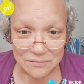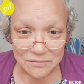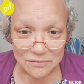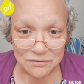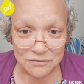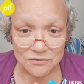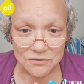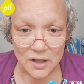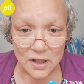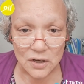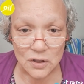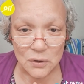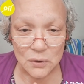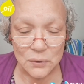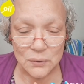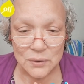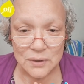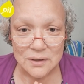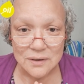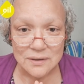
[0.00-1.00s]

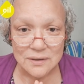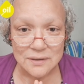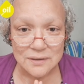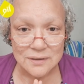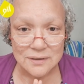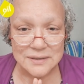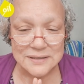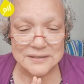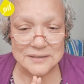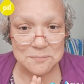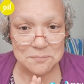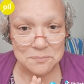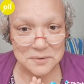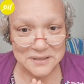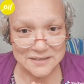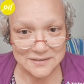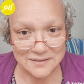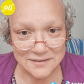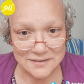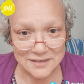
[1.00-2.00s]
Follow the
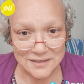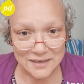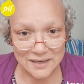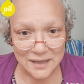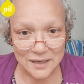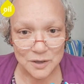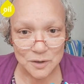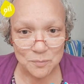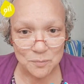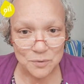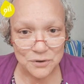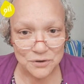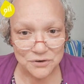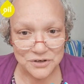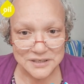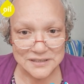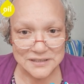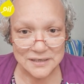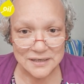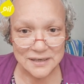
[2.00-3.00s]
simplicity and the
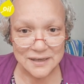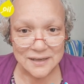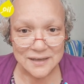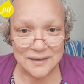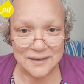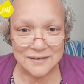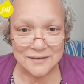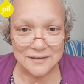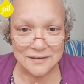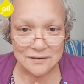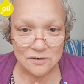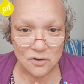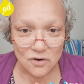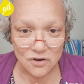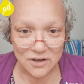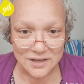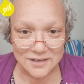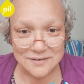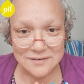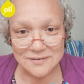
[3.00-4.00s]
purity that
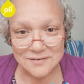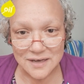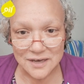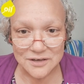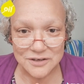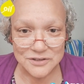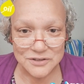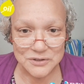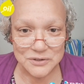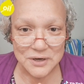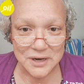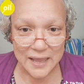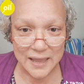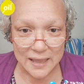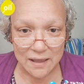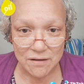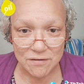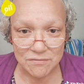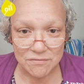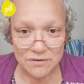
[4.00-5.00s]
God desires you to
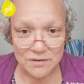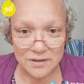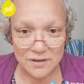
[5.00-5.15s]
have.